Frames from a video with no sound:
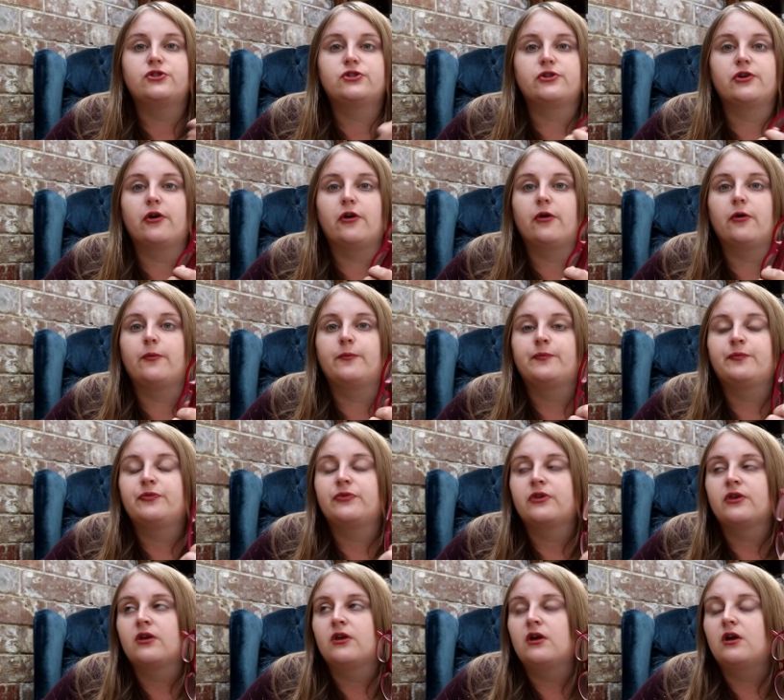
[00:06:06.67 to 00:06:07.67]
So
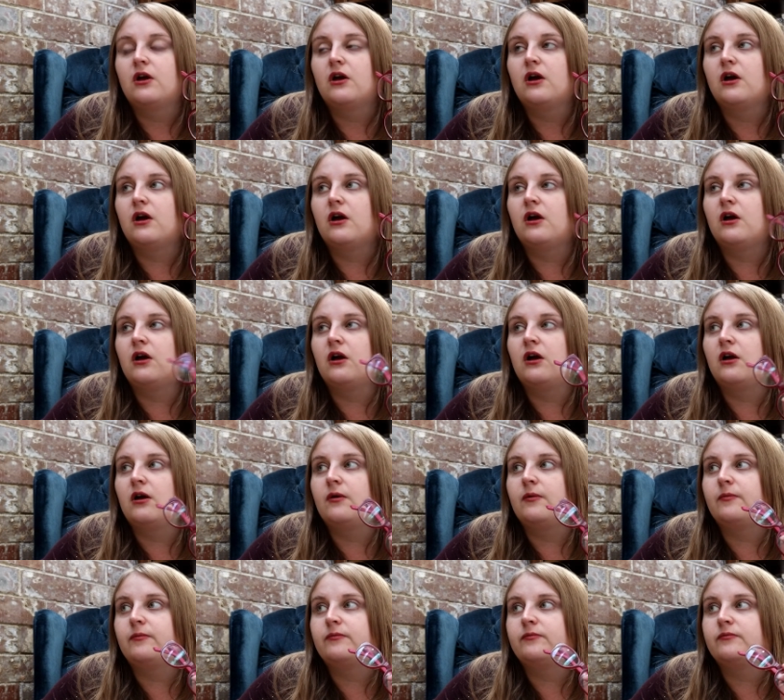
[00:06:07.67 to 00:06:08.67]

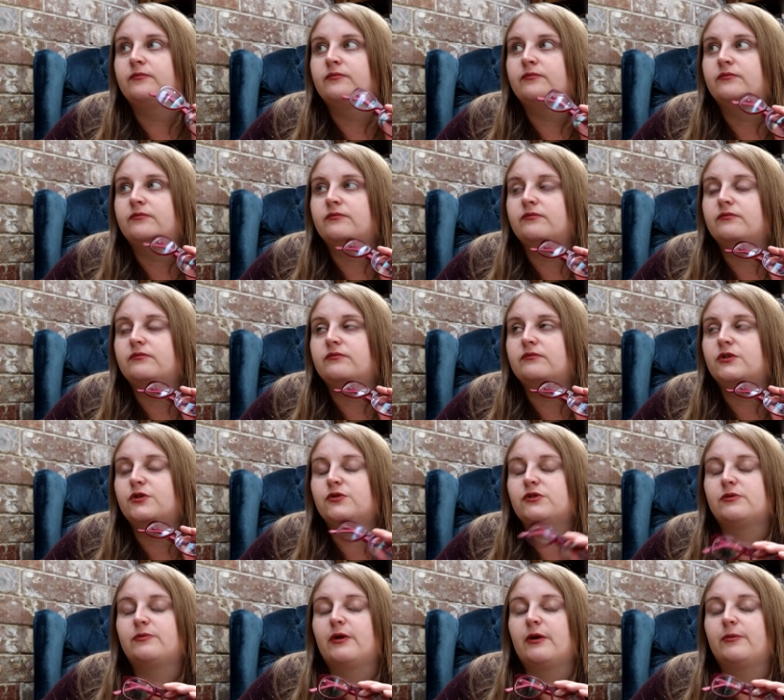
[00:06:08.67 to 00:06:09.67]
um, it
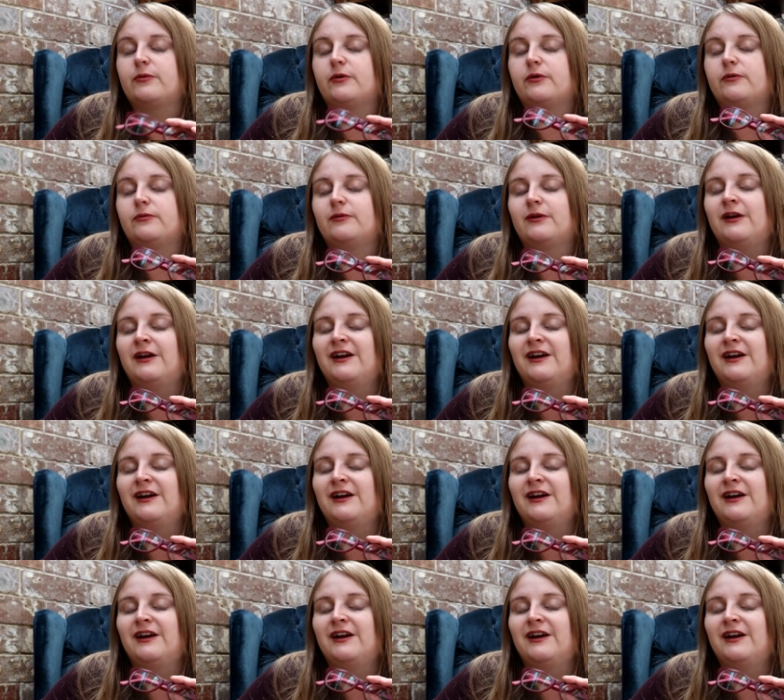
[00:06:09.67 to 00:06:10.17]
was a bummer.